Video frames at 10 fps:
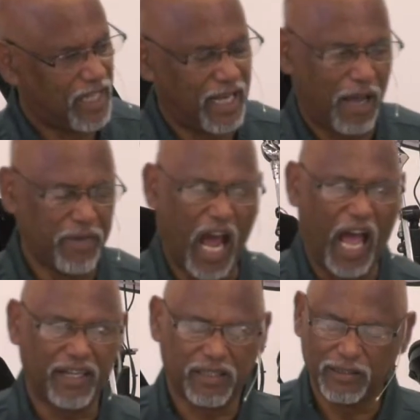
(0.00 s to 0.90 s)
And I'm
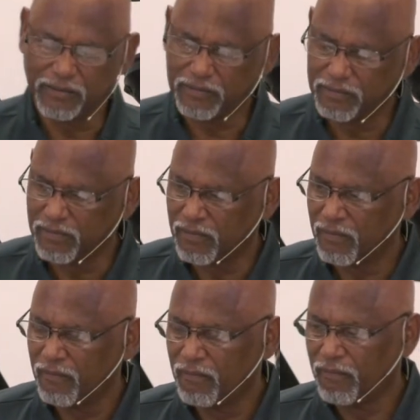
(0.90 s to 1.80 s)
not.
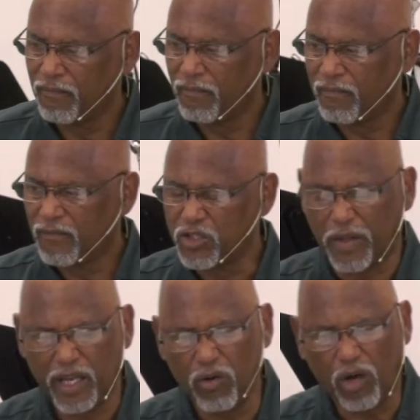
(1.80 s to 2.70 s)

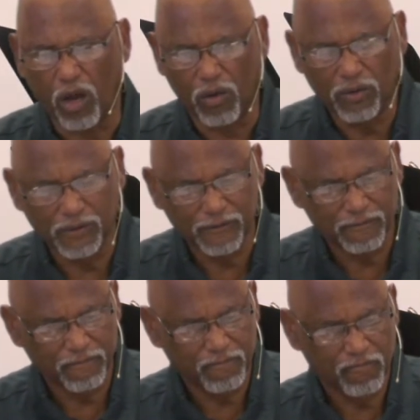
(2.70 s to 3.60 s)
So they don't go.
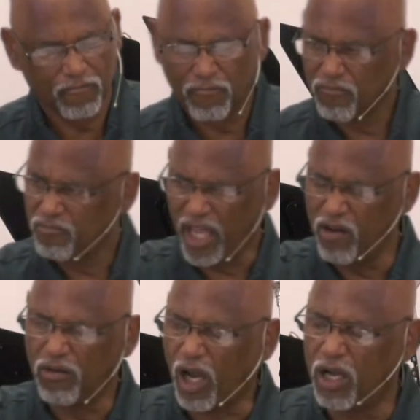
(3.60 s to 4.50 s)
They
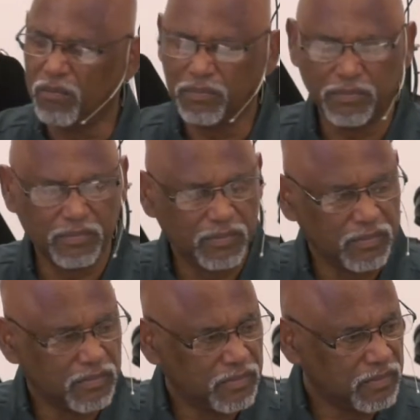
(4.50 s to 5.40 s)
don't come.
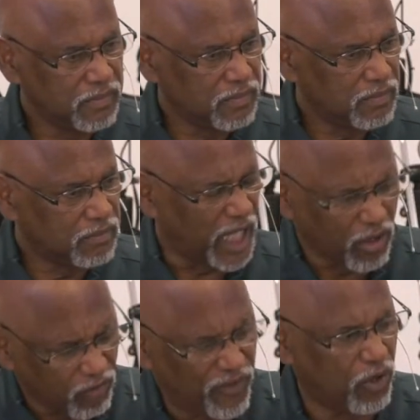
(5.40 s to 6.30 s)
They
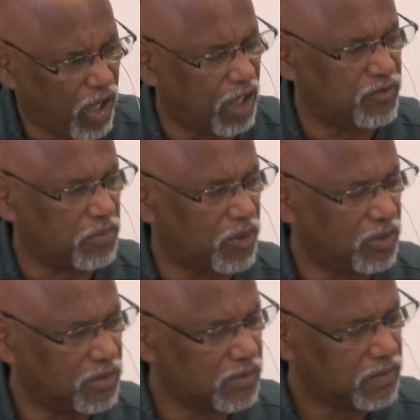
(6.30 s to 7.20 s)
don't feel
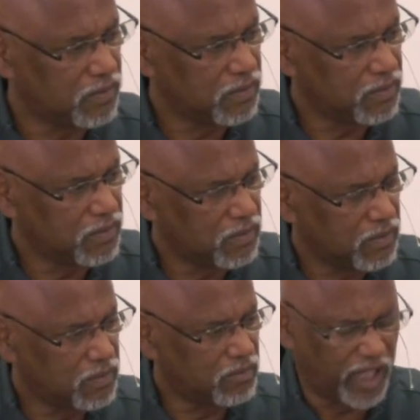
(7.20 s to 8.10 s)
comfortable.
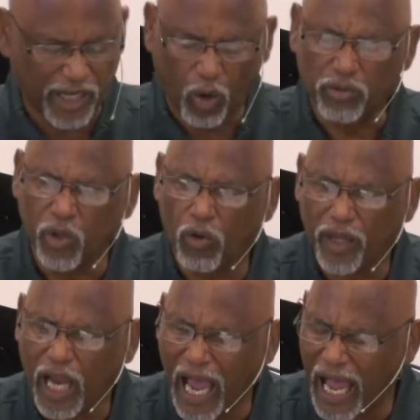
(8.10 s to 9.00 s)
They don't know
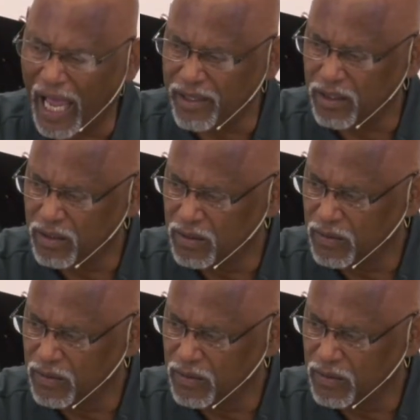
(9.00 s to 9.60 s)
the God